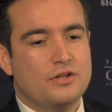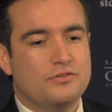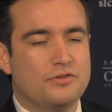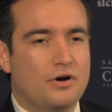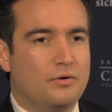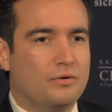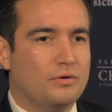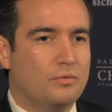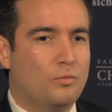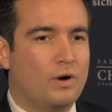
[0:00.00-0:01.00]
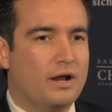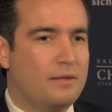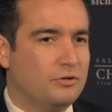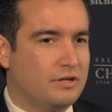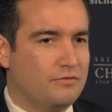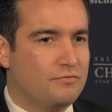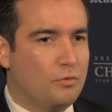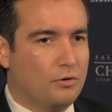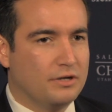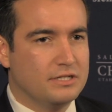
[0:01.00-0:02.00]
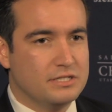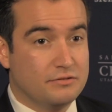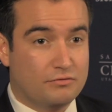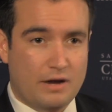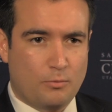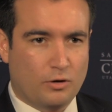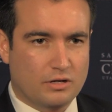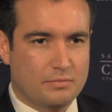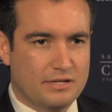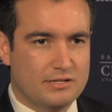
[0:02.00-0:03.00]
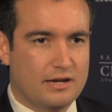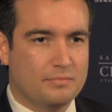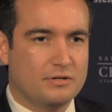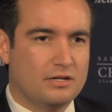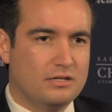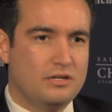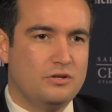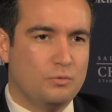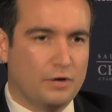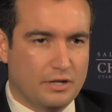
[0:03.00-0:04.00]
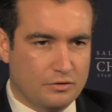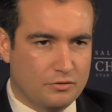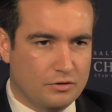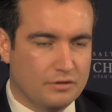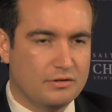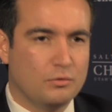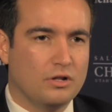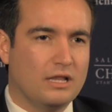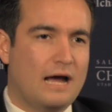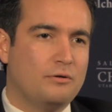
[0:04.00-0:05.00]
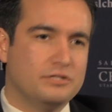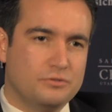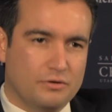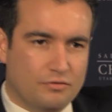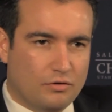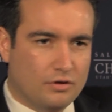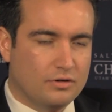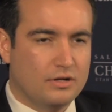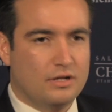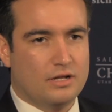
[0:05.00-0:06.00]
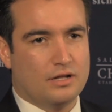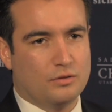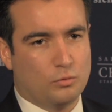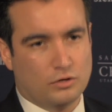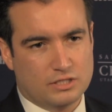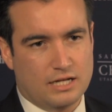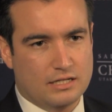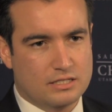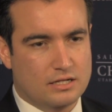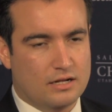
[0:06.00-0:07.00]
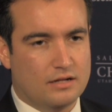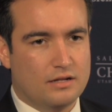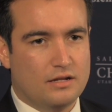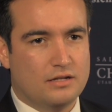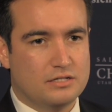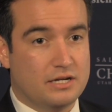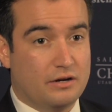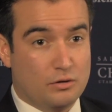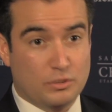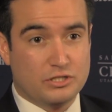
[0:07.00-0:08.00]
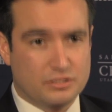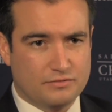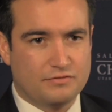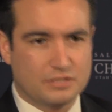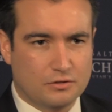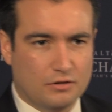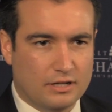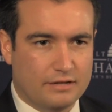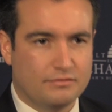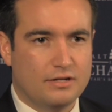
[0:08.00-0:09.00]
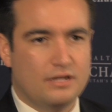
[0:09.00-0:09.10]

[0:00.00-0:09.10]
So what I'm looking for is a framework to be set up to continue working through those that will allow us to avert the worst case scenario, which is the fiscal cliff.